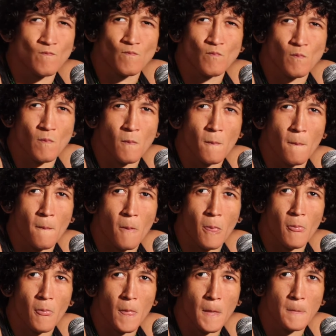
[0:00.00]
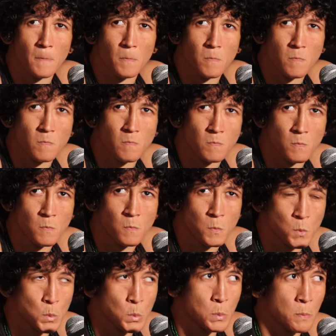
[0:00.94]
10, it's a good
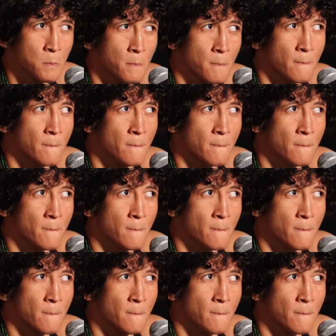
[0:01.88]
first step,